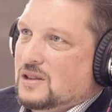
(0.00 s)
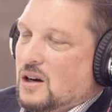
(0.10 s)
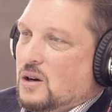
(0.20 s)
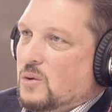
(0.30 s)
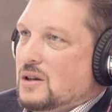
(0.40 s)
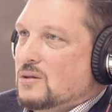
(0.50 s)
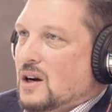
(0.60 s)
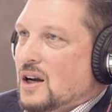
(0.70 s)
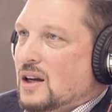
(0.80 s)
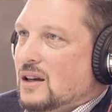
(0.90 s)
Saw
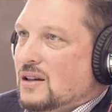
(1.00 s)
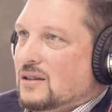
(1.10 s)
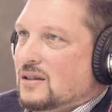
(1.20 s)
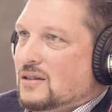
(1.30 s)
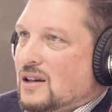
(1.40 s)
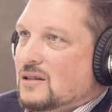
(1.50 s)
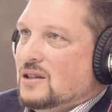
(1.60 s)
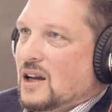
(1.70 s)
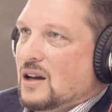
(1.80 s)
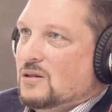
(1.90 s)
Queensryche at, yeah. down
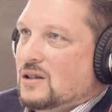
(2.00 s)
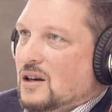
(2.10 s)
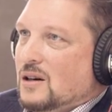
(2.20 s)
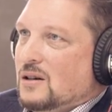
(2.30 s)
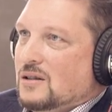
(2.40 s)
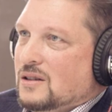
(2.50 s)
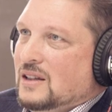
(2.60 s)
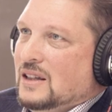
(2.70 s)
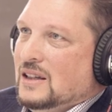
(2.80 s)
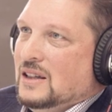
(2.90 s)
Seattle Center and
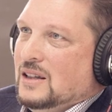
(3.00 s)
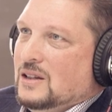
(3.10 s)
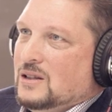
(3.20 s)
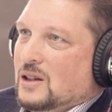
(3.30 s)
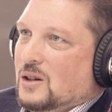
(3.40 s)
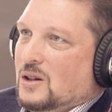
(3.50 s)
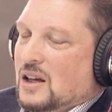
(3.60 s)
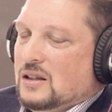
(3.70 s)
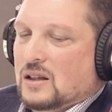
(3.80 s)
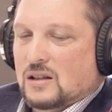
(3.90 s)
yeah. So
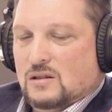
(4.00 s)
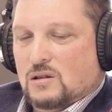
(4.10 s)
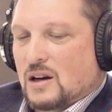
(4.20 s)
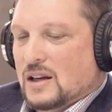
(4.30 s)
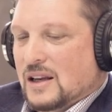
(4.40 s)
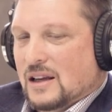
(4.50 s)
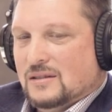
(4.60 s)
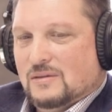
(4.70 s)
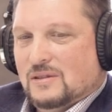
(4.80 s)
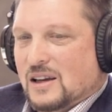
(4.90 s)
it trying to
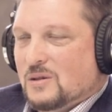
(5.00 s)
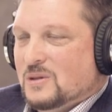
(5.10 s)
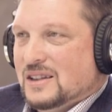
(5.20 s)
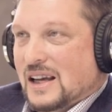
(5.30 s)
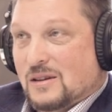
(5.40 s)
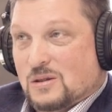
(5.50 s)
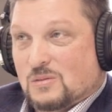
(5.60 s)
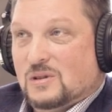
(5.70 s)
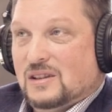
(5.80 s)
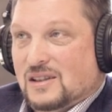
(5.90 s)
nail nail one down is
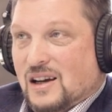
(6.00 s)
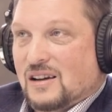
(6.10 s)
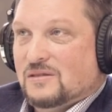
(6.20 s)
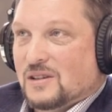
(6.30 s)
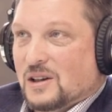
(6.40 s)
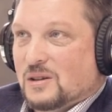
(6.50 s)
really tough. Yeah.